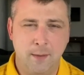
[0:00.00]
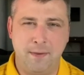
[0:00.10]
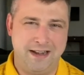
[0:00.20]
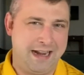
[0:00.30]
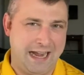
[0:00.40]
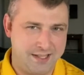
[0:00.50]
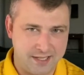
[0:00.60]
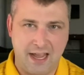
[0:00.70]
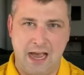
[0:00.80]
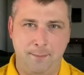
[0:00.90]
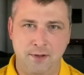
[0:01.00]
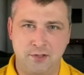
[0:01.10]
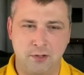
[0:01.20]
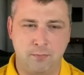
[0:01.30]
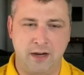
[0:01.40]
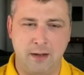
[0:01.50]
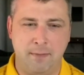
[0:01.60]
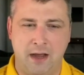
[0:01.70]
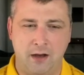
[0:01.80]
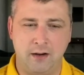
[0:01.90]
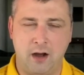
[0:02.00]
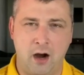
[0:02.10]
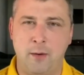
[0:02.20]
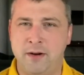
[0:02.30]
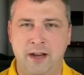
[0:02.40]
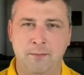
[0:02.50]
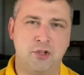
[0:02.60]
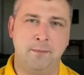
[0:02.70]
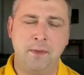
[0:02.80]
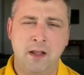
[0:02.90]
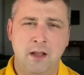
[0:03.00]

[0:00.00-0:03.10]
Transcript: But it had to happen to bring about our redemption.